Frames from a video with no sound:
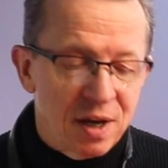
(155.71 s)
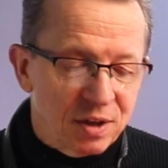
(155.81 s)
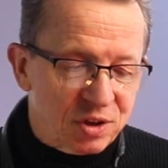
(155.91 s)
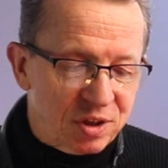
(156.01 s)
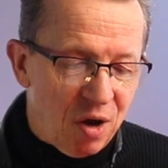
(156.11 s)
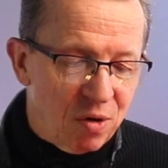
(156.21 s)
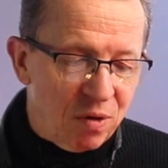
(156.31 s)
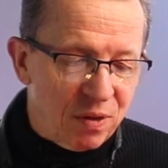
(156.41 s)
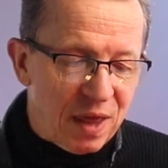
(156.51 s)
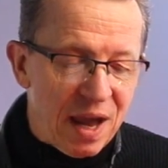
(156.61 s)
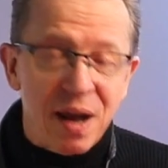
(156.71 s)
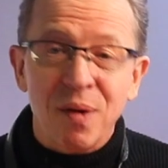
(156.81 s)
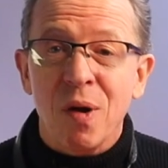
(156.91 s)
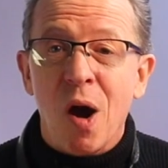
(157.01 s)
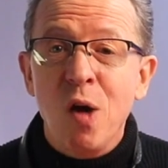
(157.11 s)
So
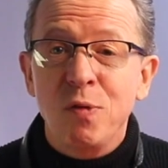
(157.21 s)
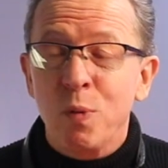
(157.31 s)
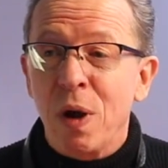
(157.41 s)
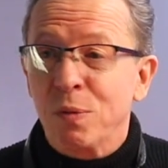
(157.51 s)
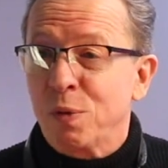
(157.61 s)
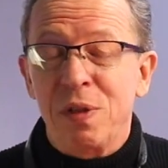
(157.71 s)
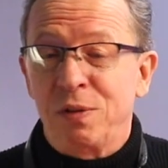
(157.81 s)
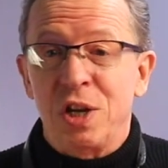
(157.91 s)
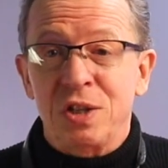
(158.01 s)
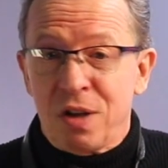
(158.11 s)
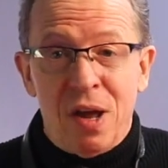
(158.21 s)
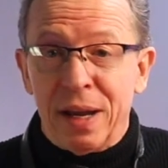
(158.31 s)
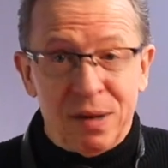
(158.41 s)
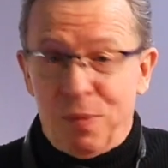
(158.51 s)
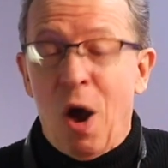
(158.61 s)
they're overwhelmed with just
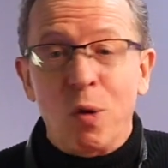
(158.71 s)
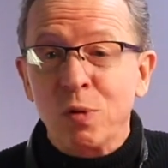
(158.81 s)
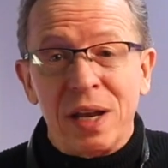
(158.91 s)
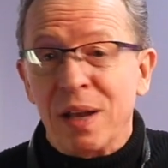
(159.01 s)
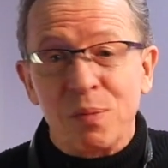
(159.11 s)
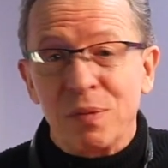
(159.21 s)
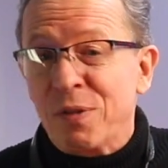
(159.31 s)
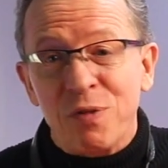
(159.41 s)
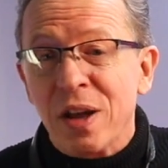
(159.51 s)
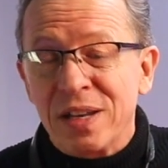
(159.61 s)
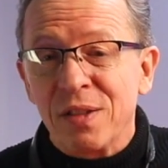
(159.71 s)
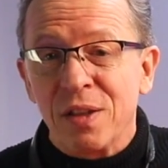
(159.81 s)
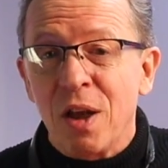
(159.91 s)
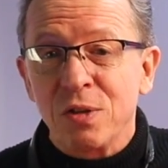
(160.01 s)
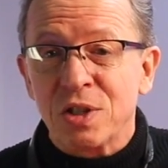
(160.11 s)
like holding and finding the
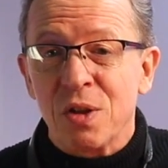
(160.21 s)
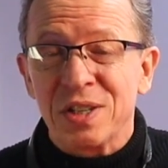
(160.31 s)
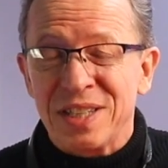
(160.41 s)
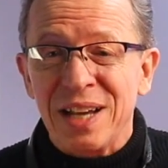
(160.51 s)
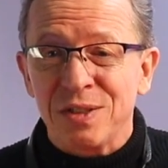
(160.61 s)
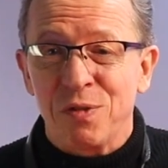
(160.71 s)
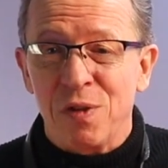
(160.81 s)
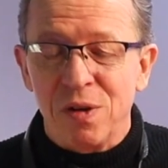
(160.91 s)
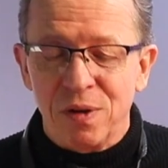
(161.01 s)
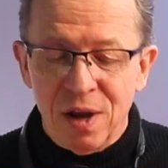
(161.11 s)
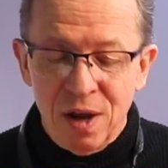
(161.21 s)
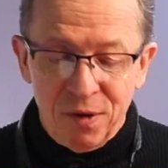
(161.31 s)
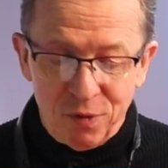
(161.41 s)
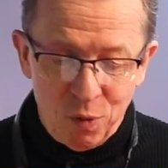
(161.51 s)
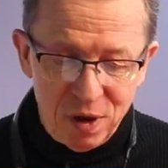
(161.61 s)
notes on the saxophone,
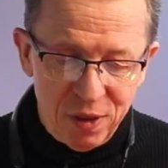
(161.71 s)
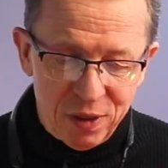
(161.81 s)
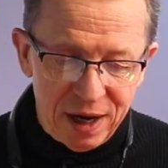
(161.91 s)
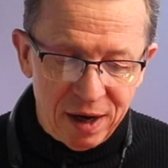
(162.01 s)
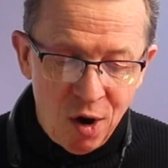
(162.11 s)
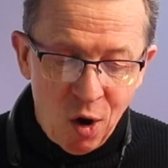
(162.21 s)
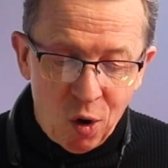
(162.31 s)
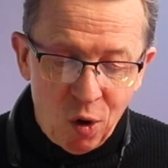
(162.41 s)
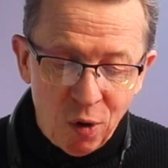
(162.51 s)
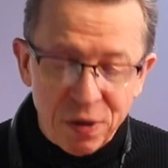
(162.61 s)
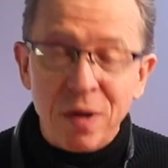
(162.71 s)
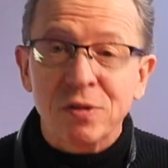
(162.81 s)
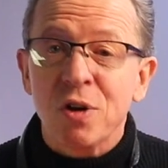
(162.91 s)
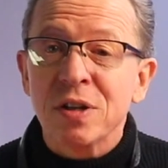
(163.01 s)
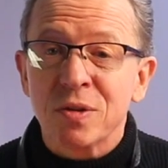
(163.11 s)
for one thing, or they're
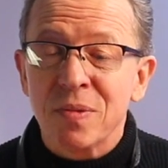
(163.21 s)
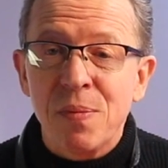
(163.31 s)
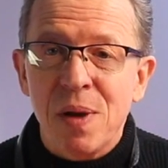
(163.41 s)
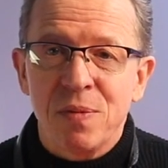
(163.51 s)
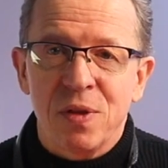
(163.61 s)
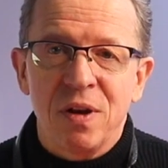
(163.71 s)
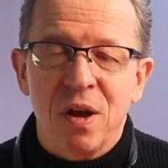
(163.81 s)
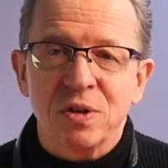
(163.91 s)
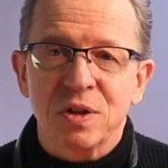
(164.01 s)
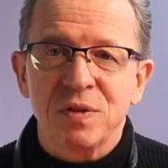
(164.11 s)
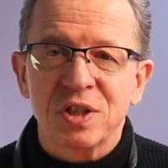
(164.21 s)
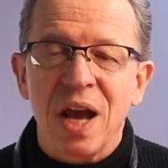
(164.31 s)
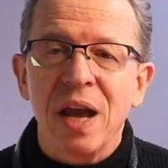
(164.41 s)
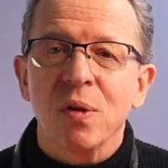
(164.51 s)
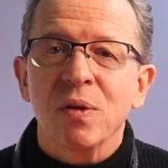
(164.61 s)
trying to remember the notes of a
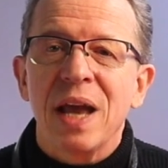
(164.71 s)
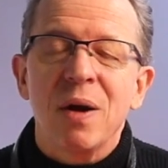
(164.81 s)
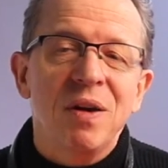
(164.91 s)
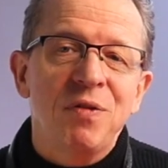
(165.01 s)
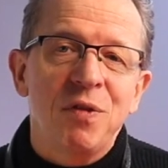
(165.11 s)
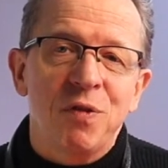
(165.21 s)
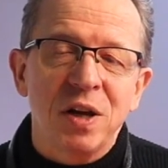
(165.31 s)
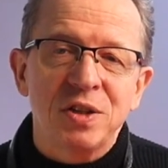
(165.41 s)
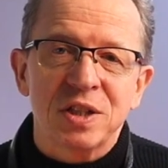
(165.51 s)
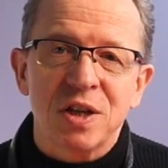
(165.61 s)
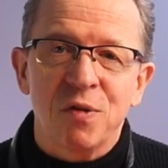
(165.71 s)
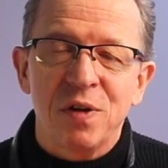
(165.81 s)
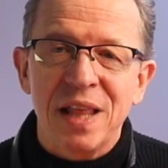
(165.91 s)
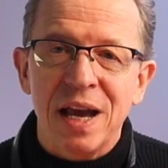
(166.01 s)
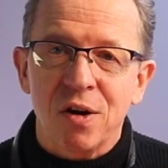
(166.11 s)
scale. Now, if you find yourself
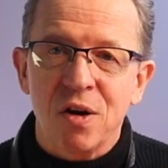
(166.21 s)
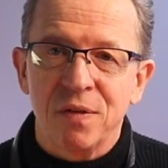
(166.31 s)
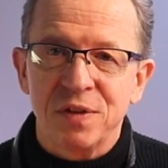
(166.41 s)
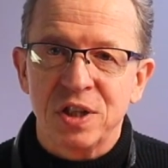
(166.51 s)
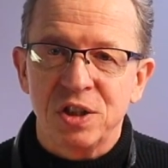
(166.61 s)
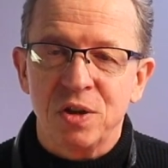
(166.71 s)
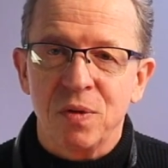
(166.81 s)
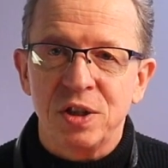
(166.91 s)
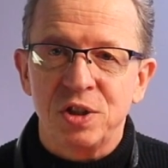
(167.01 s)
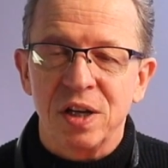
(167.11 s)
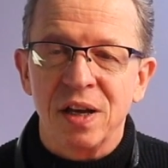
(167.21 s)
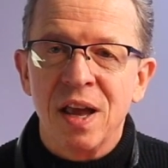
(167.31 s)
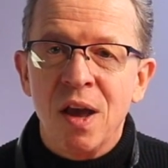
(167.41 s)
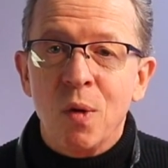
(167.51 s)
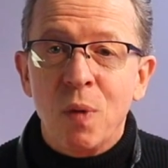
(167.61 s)
in that kind of a situation,
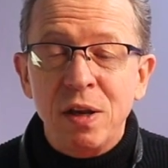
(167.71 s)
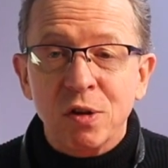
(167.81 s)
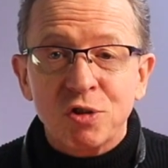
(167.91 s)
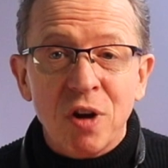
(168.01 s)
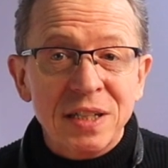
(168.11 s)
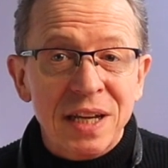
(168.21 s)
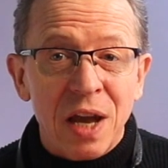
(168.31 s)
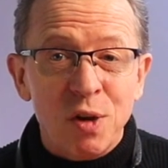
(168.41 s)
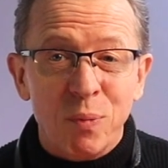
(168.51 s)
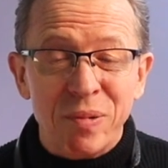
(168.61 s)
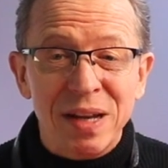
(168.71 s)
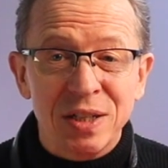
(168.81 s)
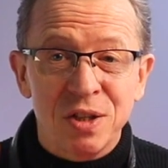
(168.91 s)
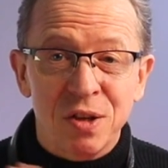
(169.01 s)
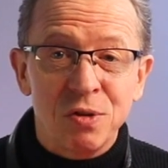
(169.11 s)
when you're trying to get your brain
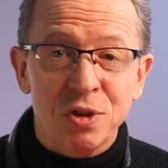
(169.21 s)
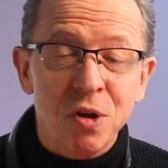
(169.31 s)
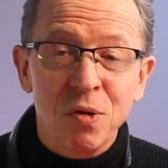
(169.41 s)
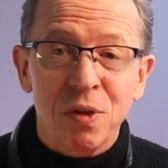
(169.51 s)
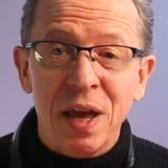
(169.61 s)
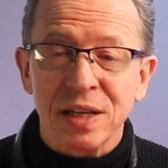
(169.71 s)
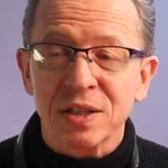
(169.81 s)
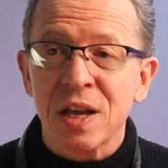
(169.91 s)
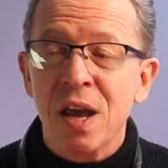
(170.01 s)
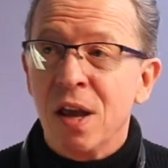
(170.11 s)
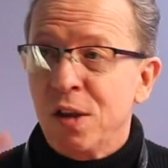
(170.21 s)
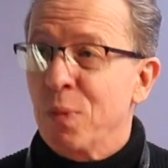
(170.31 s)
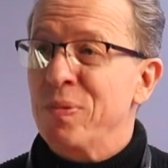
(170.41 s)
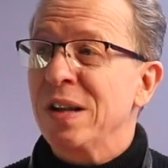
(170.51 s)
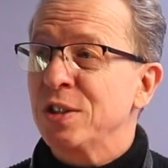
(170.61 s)
to do two things,
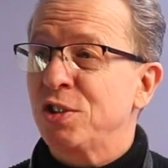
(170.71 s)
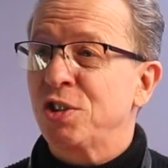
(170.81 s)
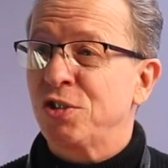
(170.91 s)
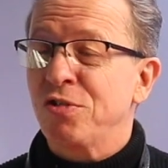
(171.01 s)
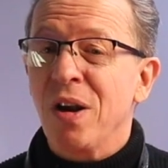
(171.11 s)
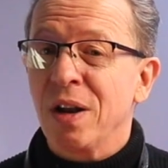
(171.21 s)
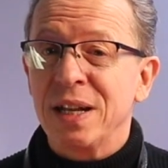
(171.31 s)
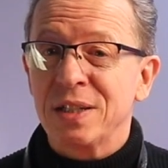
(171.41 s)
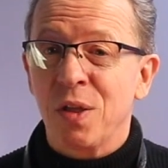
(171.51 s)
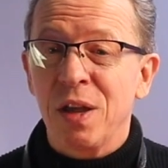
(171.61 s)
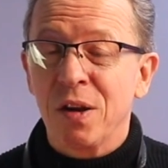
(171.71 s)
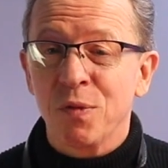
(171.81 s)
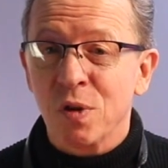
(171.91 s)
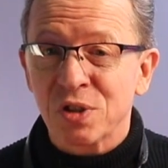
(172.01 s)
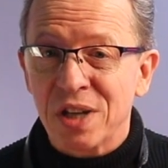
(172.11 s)
your brain's struggling to think
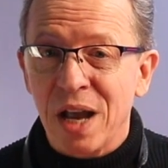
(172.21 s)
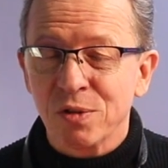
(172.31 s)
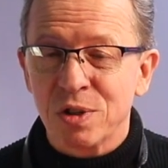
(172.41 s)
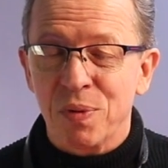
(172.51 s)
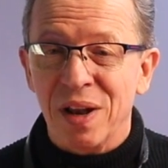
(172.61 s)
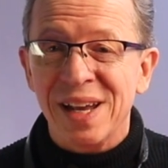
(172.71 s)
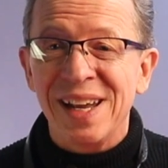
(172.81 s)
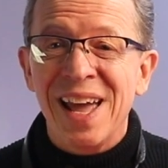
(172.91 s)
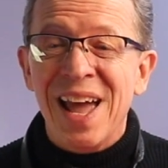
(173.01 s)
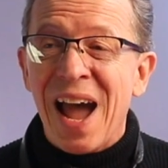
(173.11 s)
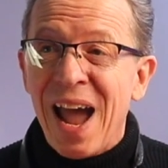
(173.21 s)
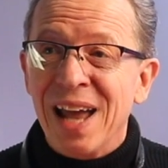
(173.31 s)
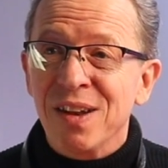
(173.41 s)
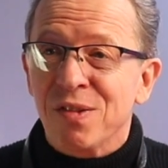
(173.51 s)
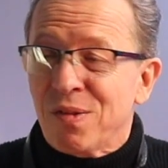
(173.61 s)
of what scale to play
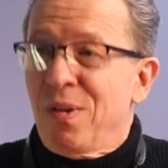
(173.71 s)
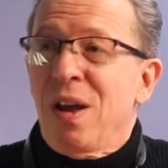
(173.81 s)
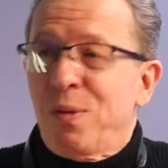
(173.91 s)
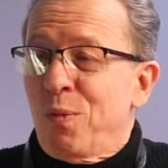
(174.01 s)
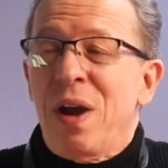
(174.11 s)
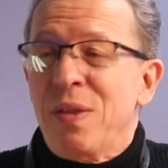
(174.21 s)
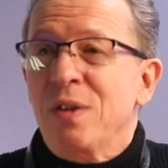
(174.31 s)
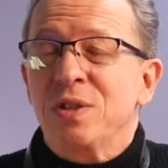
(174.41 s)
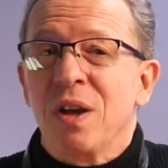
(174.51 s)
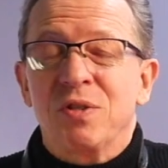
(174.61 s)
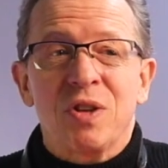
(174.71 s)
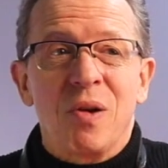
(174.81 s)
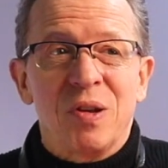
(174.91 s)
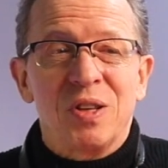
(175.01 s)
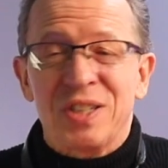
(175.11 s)
and like where those notes
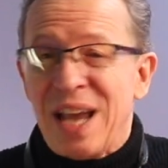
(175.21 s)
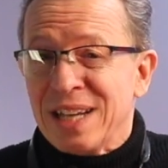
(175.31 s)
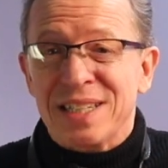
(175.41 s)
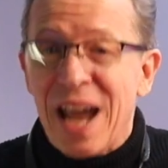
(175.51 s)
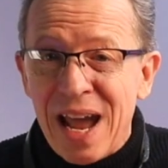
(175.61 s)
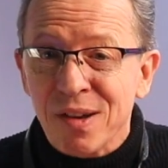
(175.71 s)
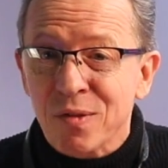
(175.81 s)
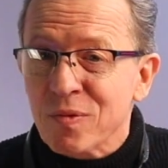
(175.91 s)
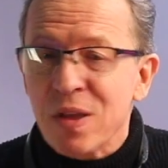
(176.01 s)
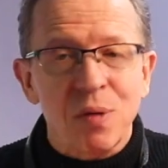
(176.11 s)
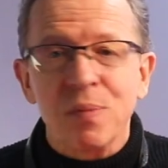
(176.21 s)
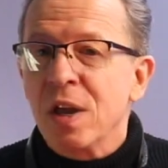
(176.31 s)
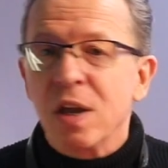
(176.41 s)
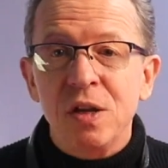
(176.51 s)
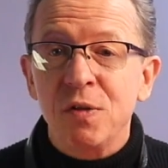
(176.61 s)
are on the sax and rhythm,
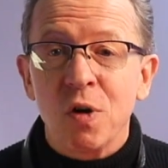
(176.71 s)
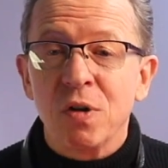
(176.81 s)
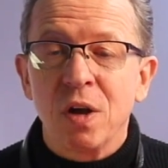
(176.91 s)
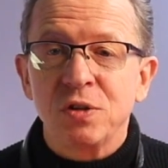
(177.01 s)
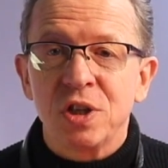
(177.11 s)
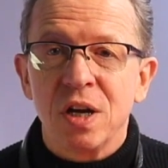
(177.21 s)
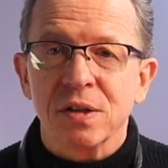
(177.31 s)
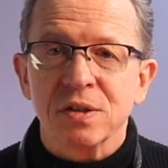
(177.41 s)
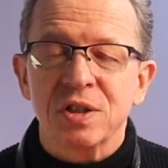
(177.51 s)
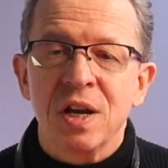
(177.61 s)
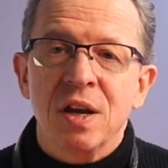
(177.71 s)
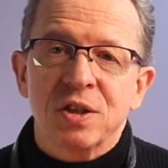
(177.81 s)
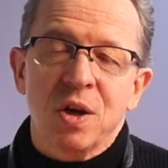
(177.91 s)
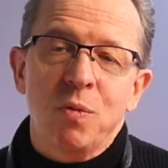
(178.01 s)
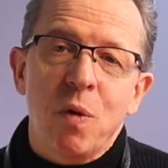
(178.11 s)
you've got no chance.
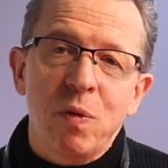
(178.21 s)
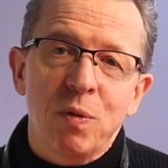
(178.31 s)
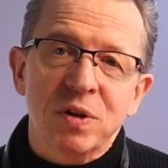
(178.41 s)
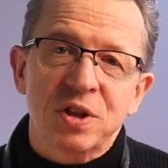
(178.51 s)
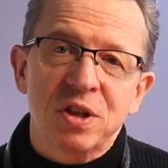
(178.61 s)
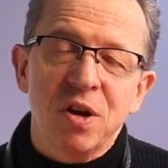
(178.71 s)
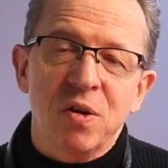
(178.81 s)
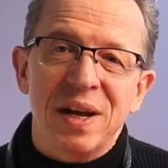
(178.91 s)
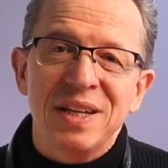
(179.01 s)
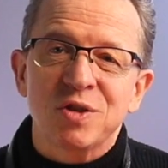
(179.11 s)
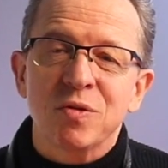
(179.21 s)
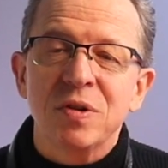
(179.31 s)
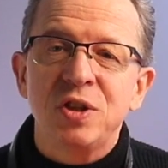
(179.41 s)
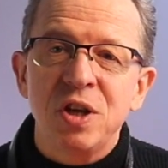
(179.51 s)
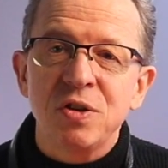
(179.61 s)
So what we want to do is to
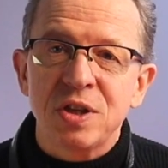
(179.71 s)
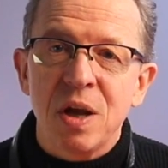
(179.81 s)
reduce the